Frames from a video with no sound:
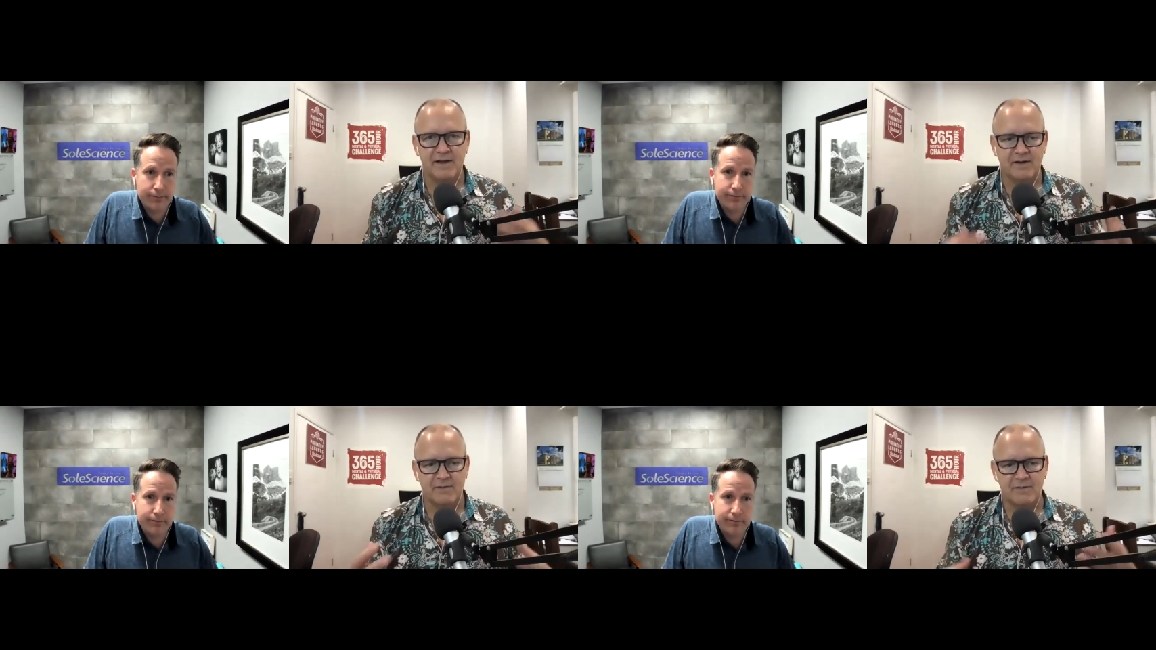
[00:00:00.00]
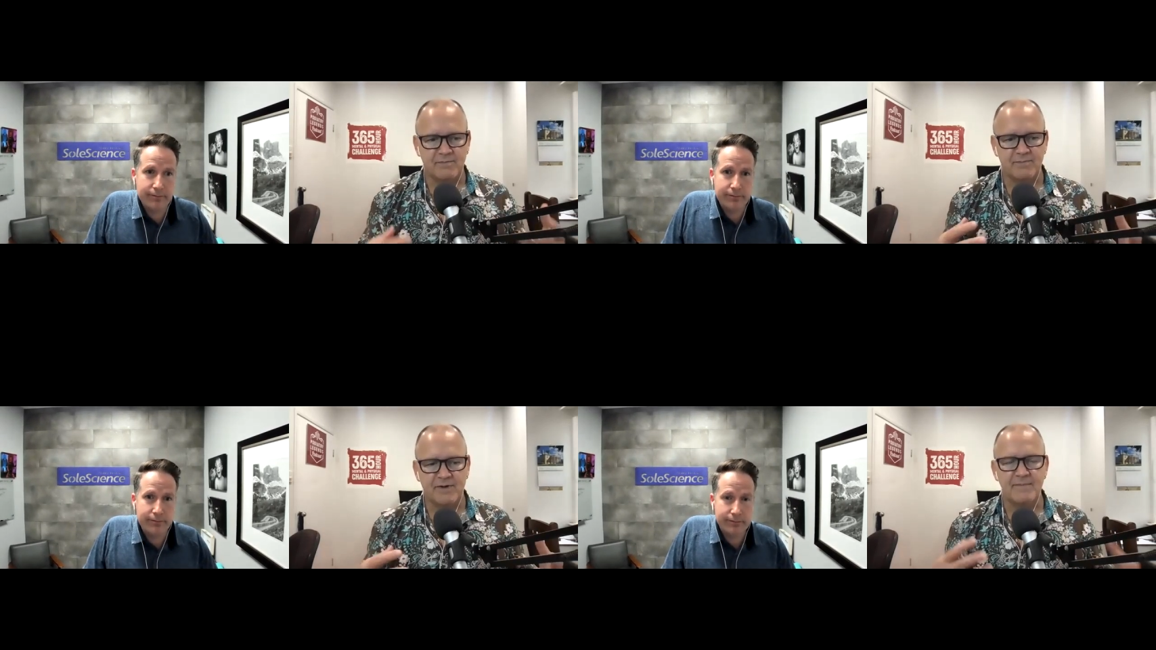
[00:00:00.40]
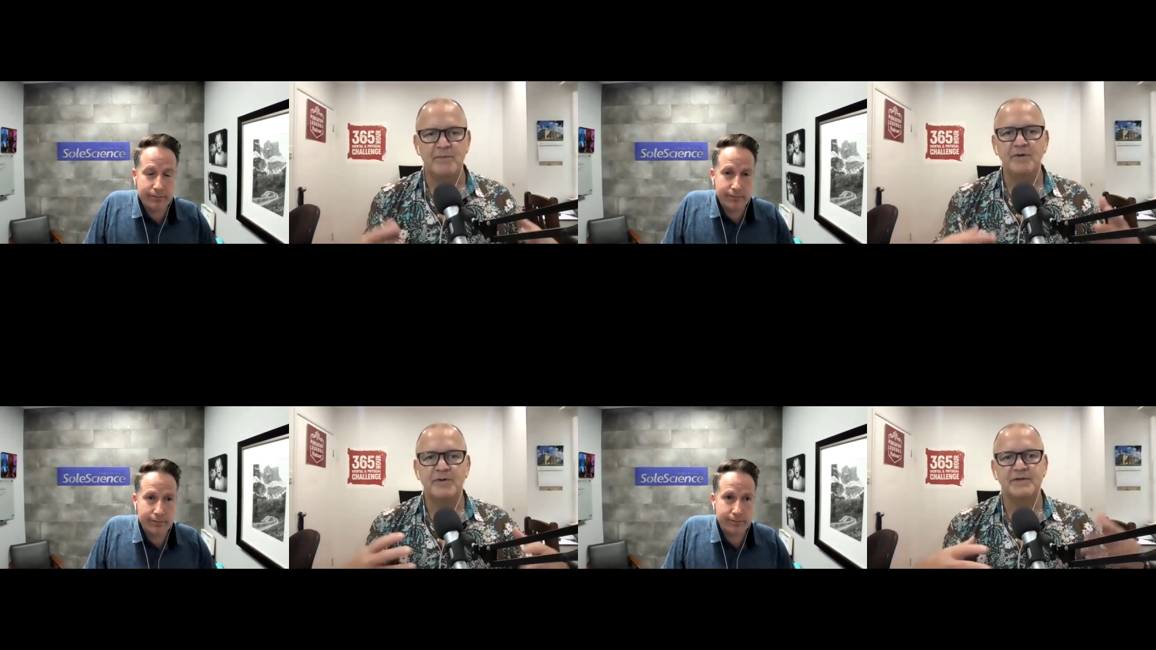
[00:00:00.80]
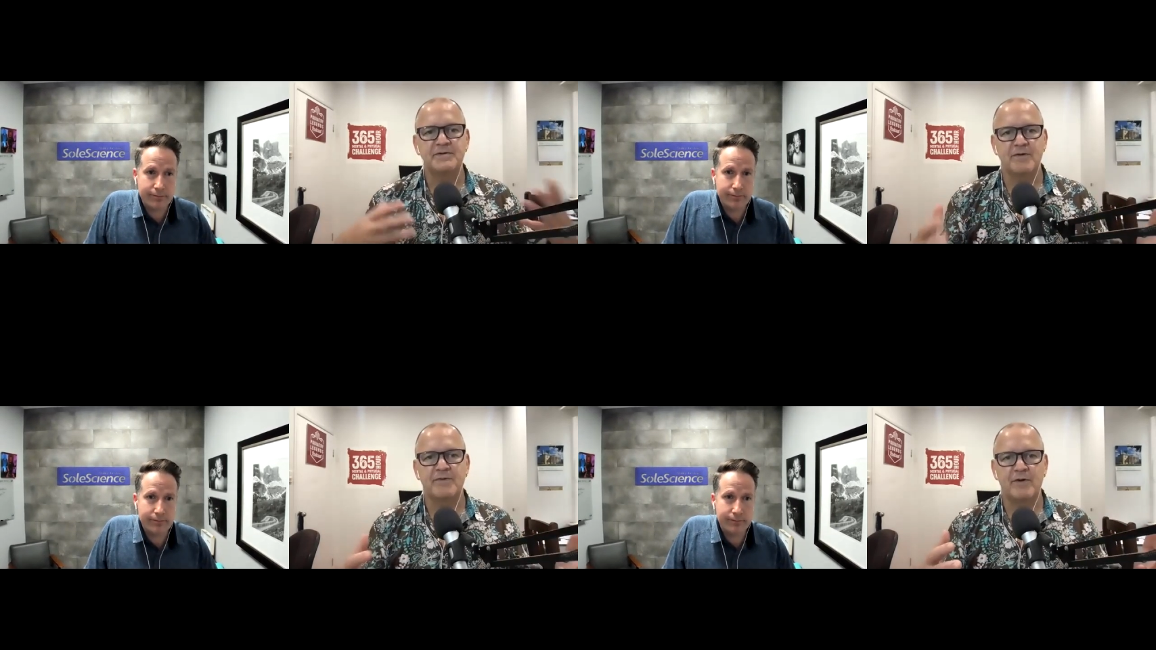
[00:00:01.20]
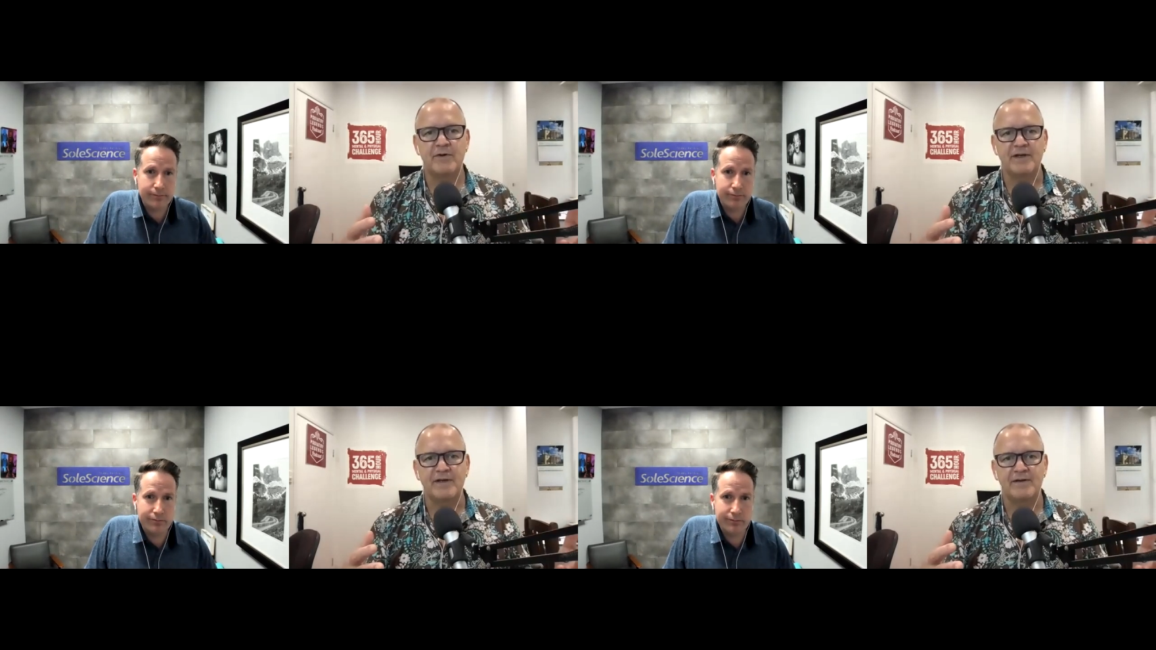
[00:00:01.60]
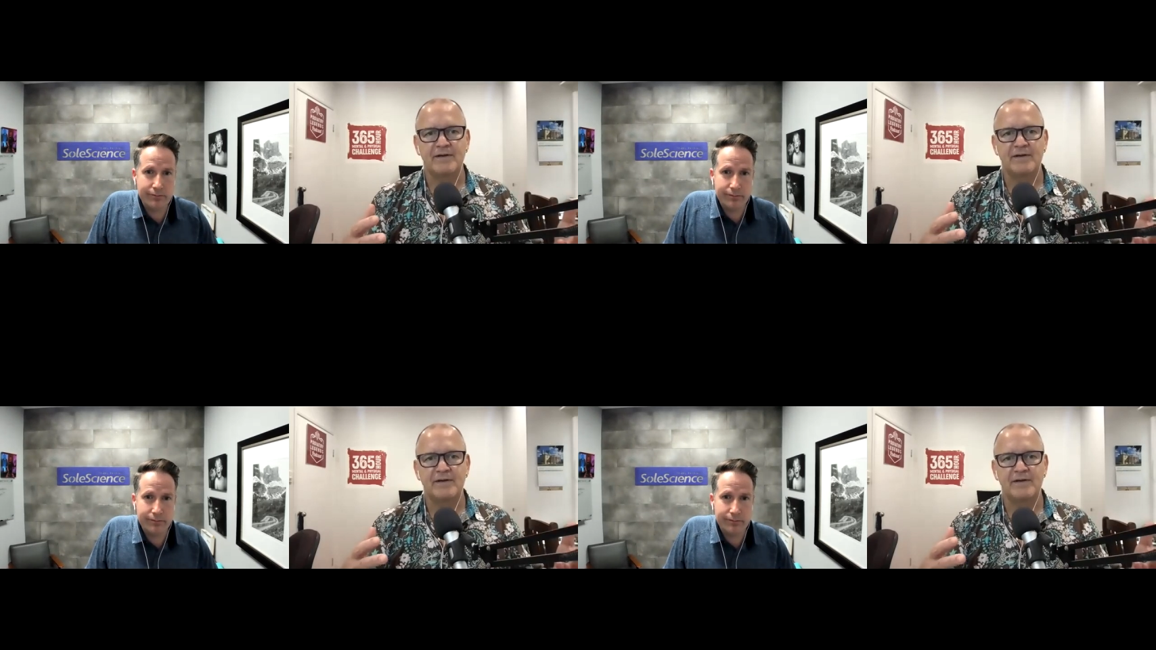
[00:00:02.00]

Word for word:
Speaker 1: it can build you as an authority